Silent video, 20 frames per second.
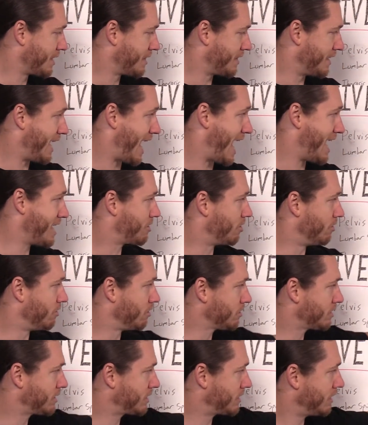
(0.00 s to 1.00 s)
the
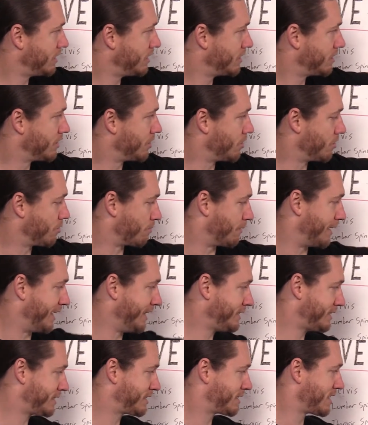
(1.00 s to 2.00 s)
ankles to the
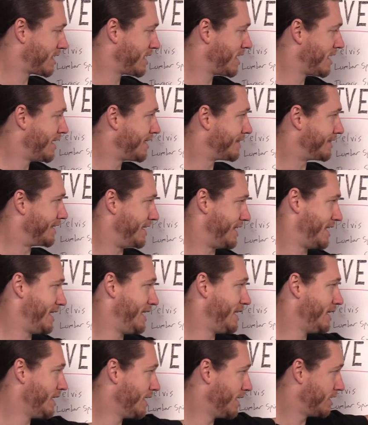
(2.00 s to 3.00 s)
wrists, the
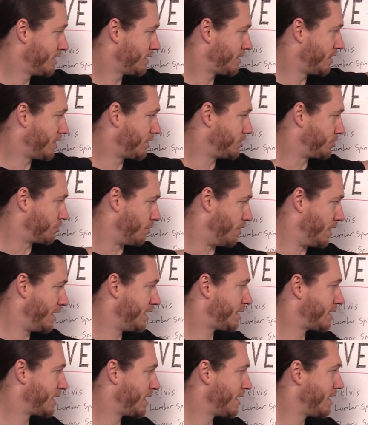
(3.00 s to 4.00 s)
knee to the
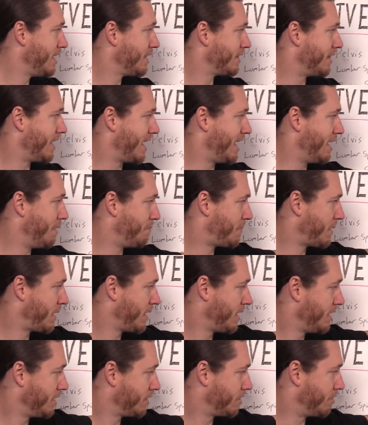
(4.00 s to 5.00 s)
joint, the
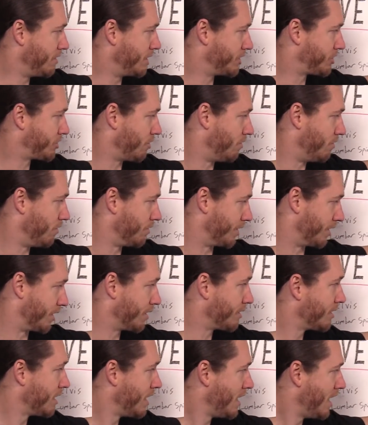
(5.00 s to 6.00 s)
hip to the
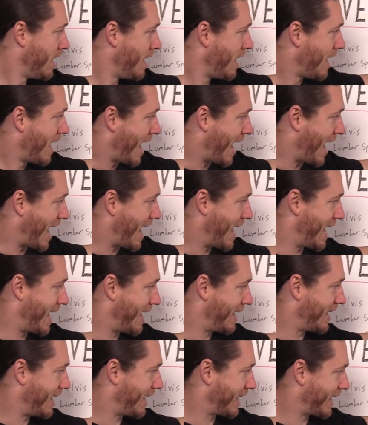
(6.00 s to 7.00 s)
shoulder,
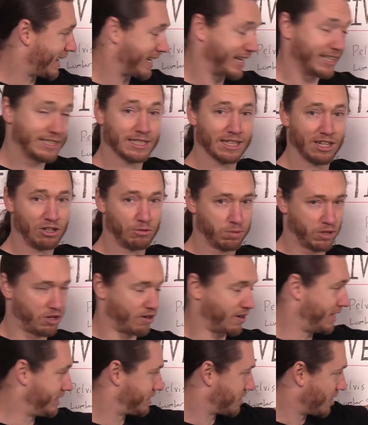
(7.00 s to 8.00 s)
and it gets a little
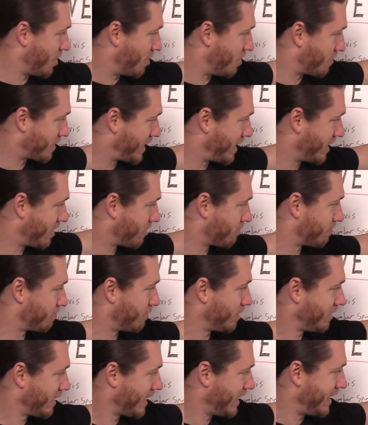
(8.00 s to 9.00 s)
blurry, so here
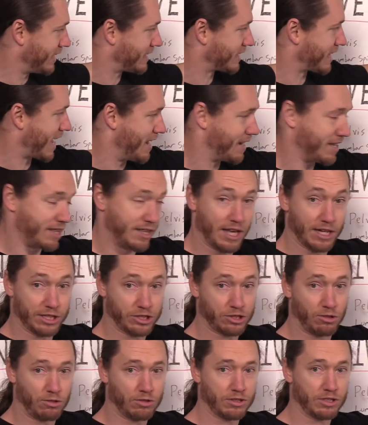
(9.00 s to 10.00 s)
really it's kind of the
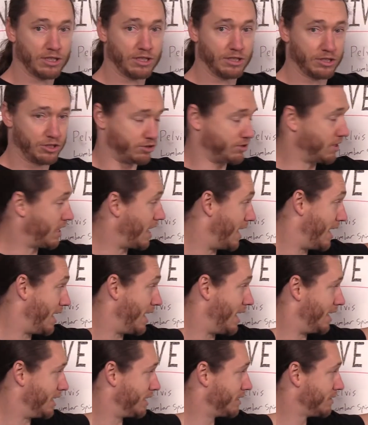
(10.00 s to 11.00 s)

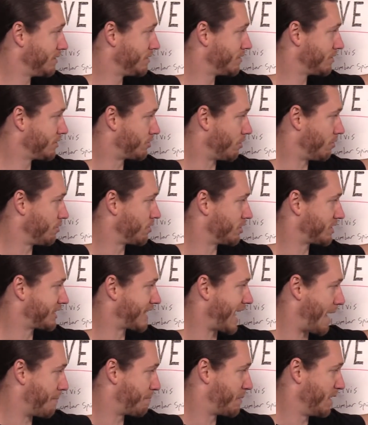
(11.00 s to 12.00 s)
shoulder
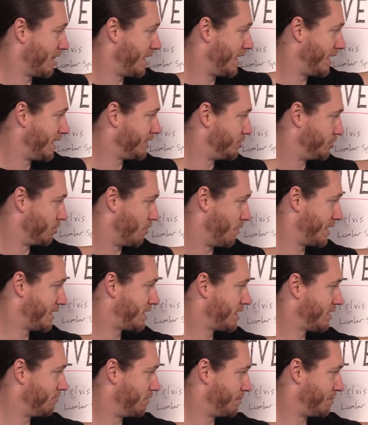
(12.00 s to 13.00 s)
scapula
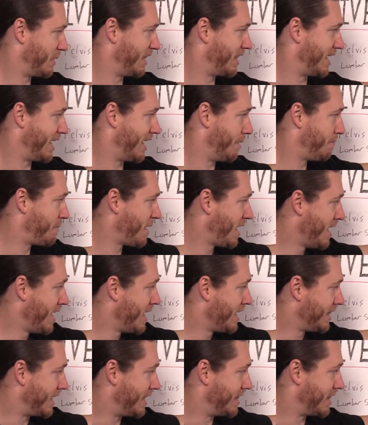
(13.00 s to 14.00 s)
joint would be the hip,
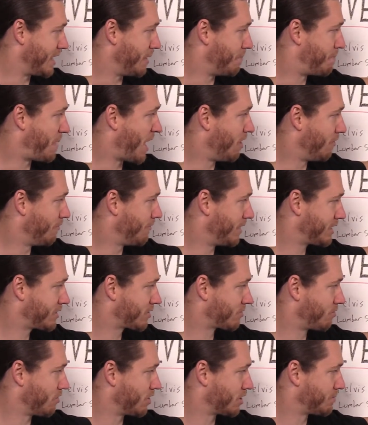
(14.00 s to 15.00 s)
then the pelvis
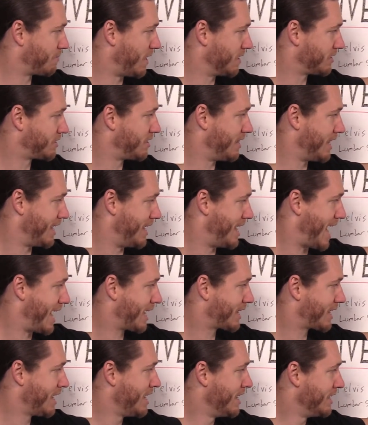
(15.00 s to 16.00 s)
corresponds to the
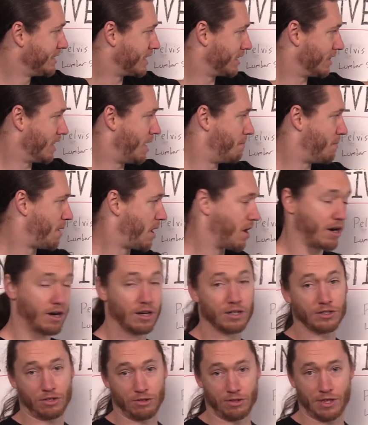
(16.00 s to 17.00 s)
neck, the
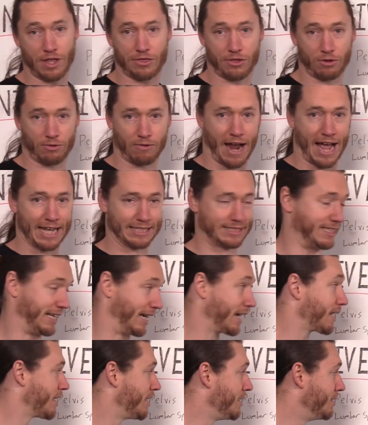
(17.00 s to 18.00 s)
lumbar to the
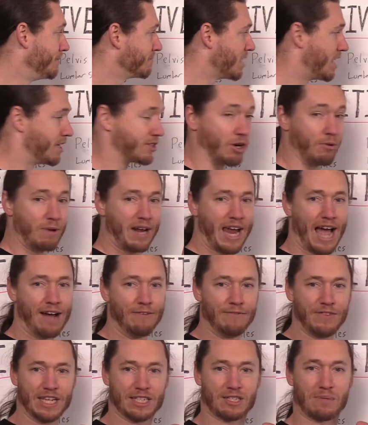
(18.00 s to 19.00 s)
thoracic. So we
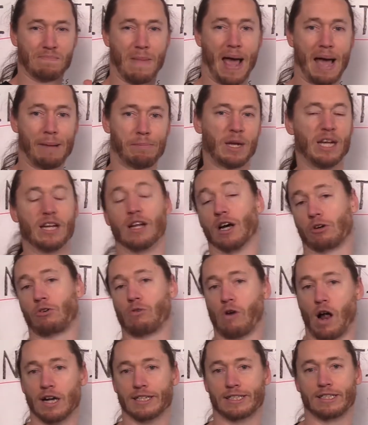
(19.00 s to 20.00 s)
have this mapping
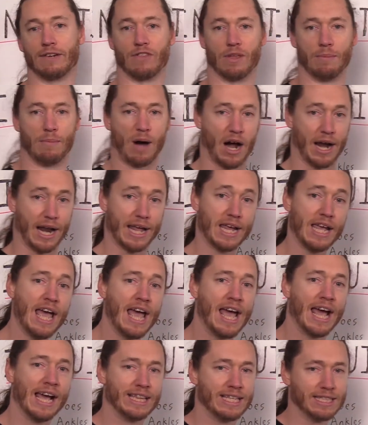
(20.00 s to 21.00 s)
across of the body,
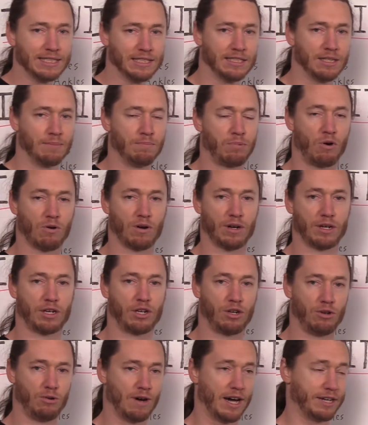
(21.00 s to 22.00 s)
and this is important
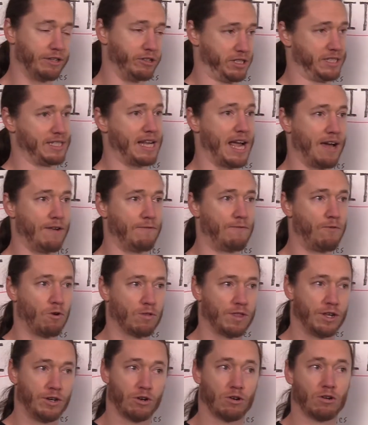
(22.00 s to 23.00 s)
to understand for
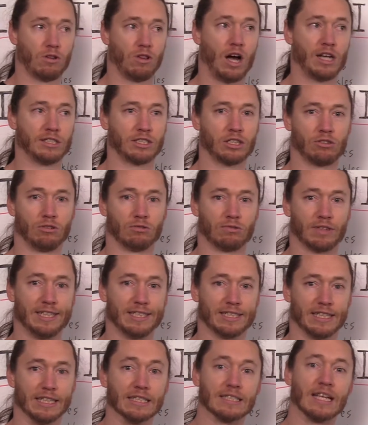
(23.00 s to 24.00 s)
the neurological
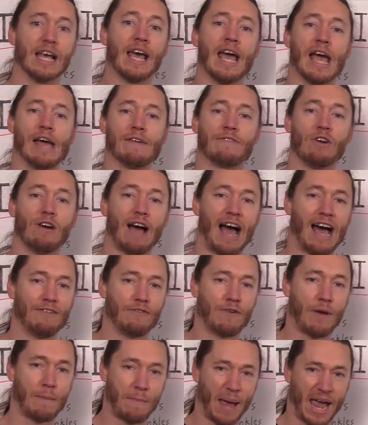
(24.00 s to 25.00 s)
reasons. If you
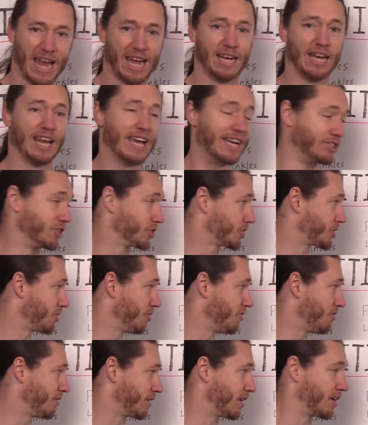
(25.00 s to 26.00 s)
have pain in your
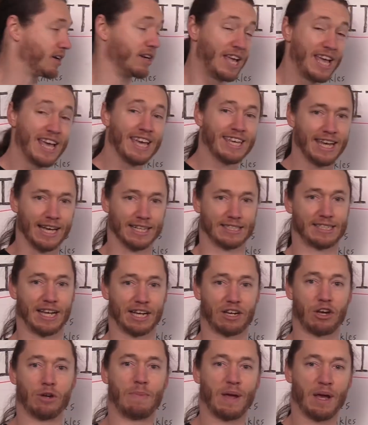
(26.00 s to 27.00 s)
shoulder, yes,
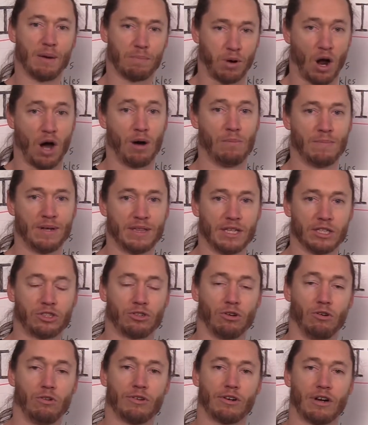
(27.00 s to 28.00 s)
it could be a problem in the
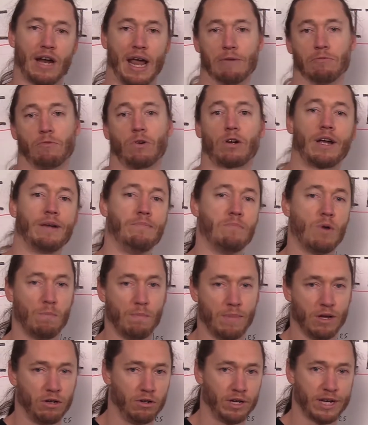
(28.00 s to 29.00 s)
shoulder, and working
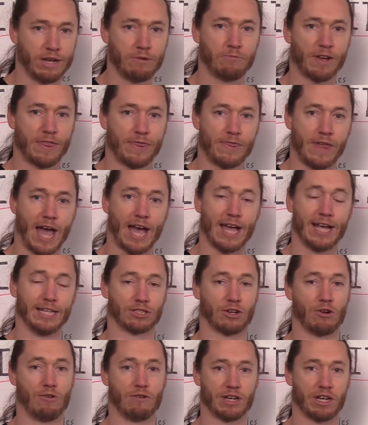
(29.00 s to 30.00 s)
mobility with that
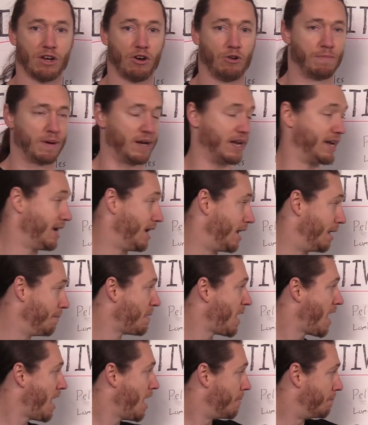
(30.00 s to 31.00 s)
is going to open it
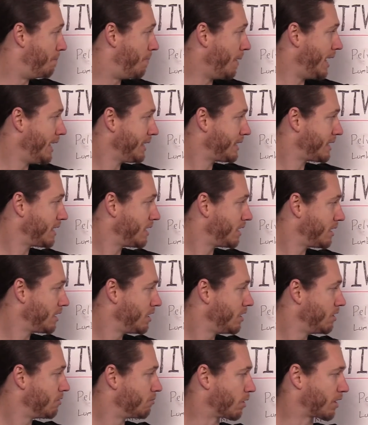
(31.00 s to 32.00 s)
up, but
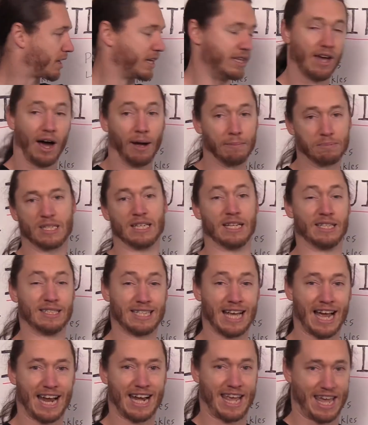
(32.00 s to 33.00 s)
working the opposite
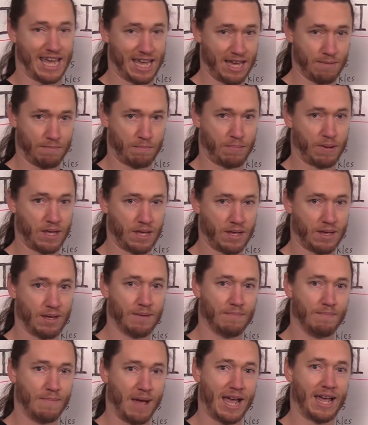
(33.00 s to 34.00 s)
side hip
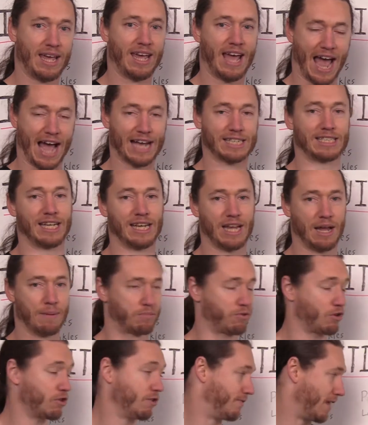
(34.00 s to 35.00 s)
may actually
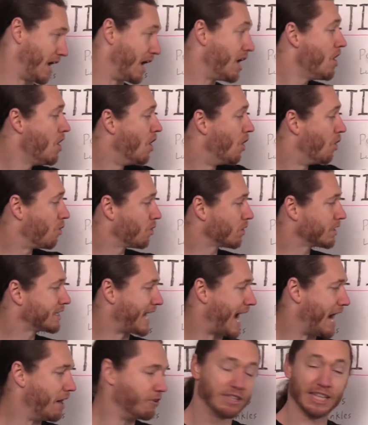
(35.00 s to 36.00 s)
improve it, or
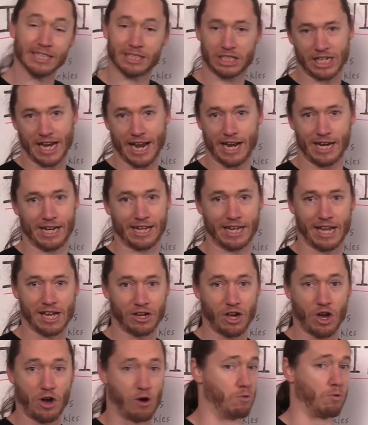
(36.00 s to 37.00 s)
down the chain it can
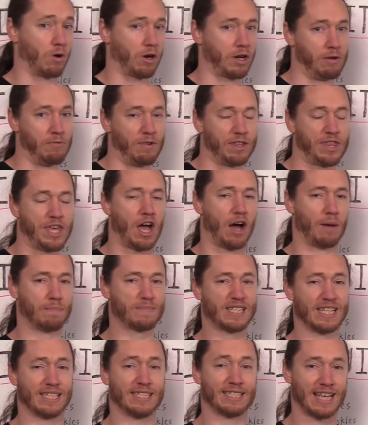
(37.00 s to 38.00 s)
go. Working with the
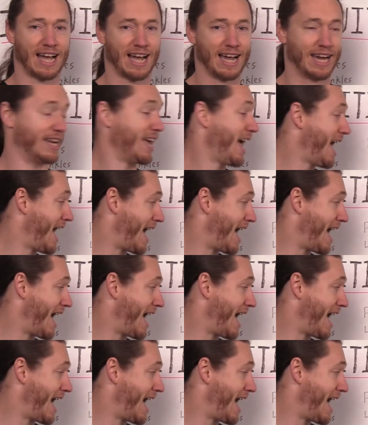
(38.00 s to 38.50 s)
opposite side